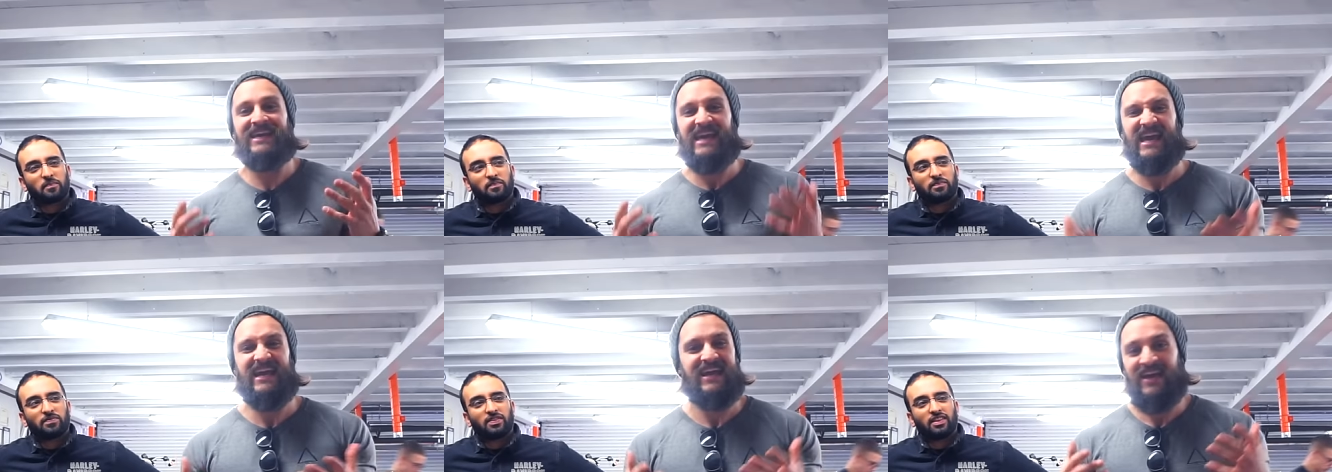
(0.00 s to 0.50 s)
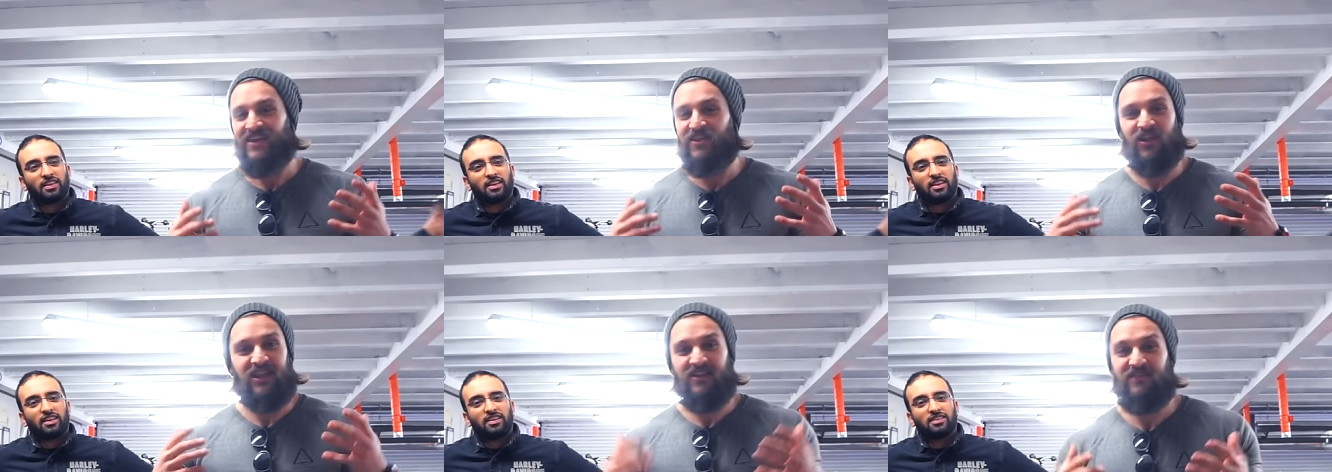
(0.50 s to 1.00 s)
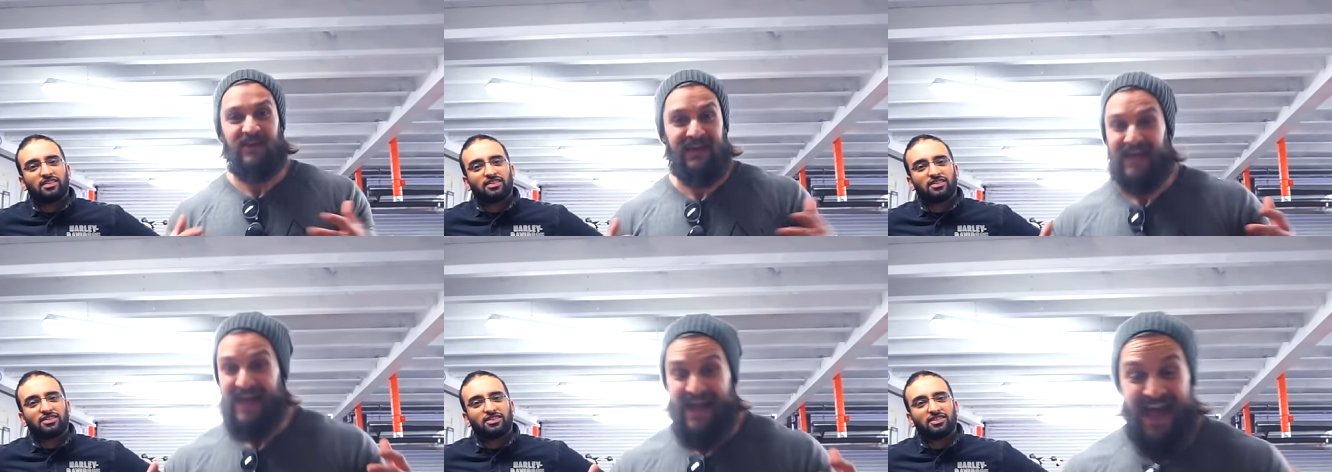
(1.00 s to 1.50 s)
Speaker 1: kick the living
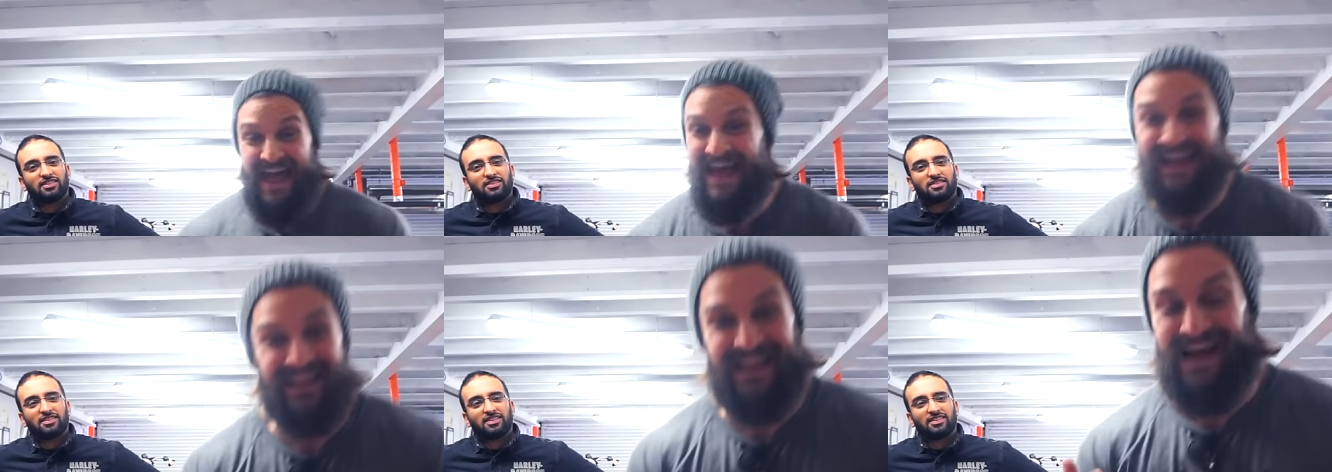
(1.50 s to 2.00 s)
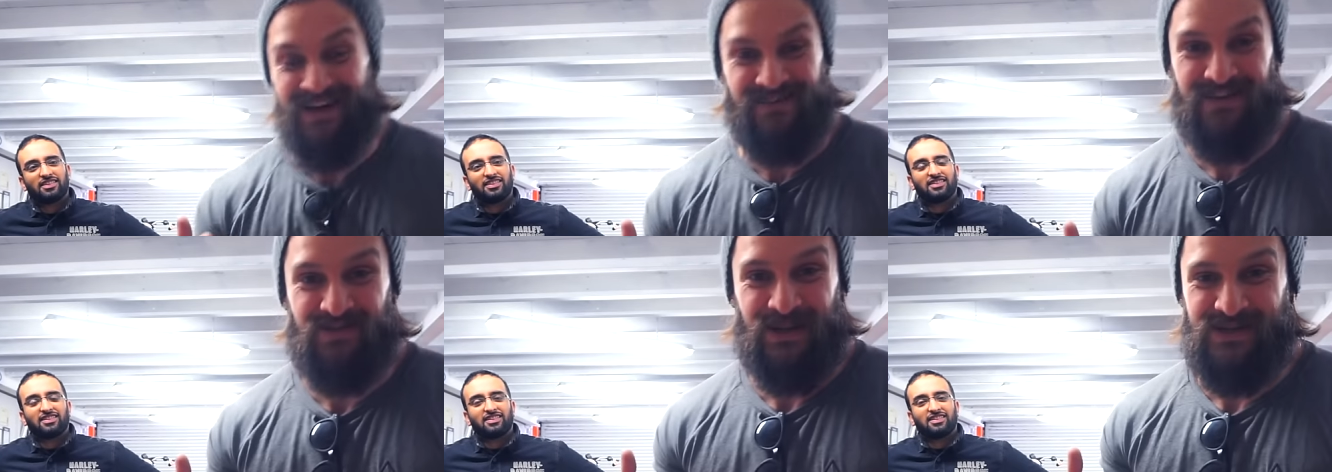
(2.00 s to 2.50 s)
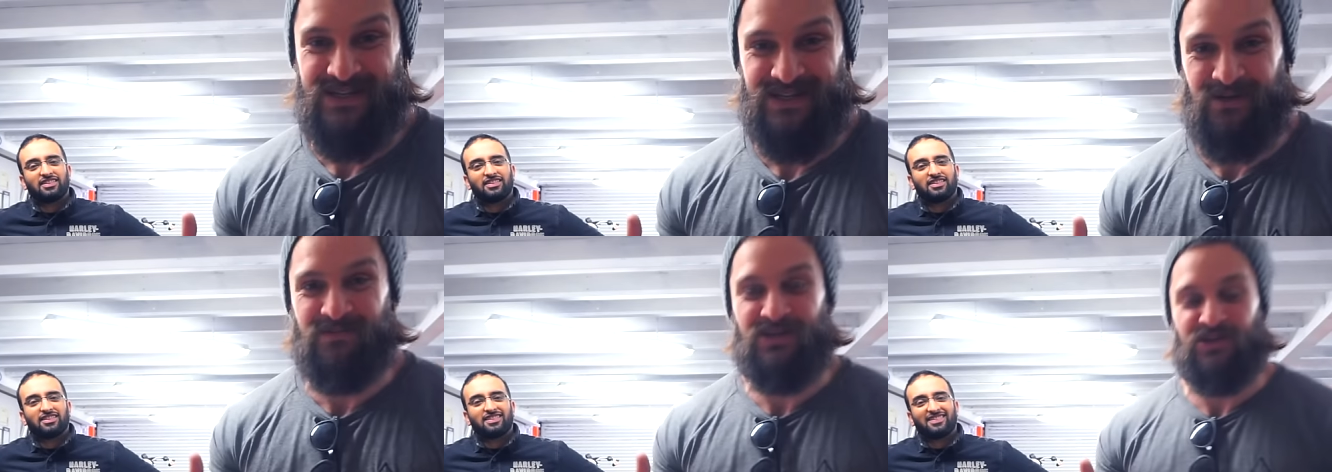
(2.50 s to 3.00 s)
hell out of everyone else in this
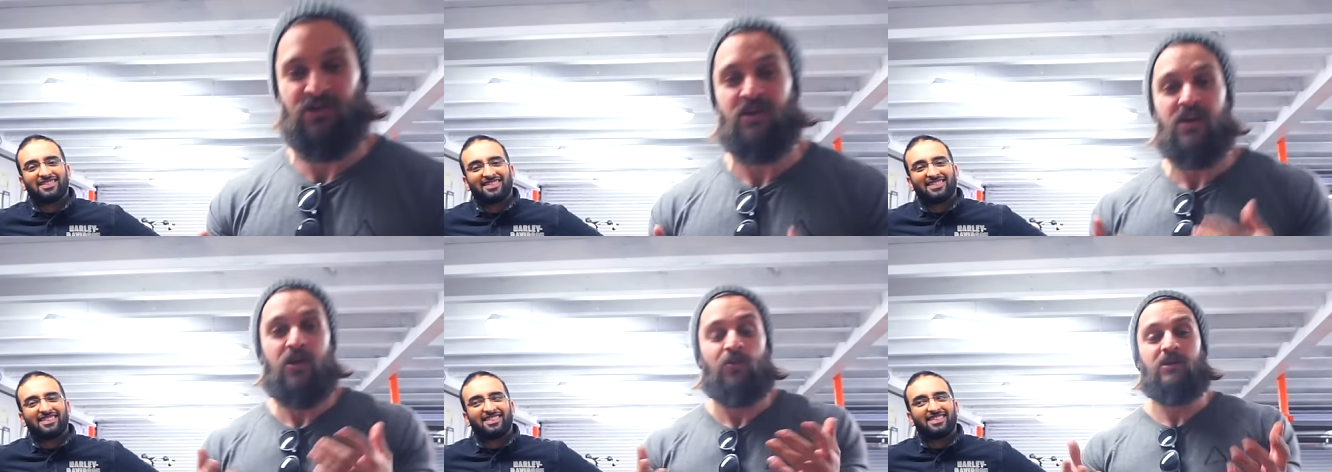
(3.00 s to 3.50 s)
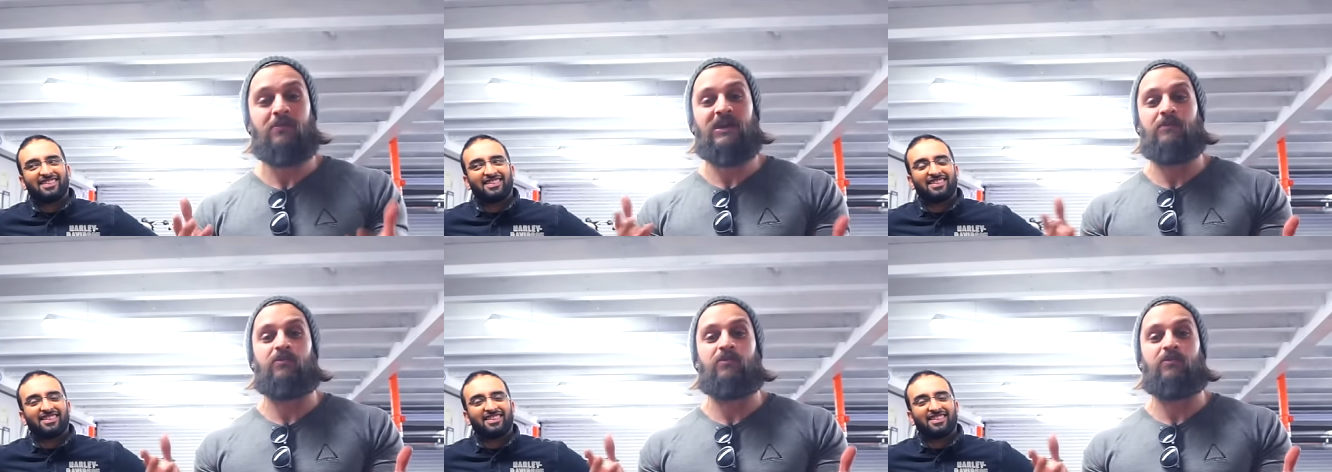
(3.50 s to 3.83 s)
competition. We can make the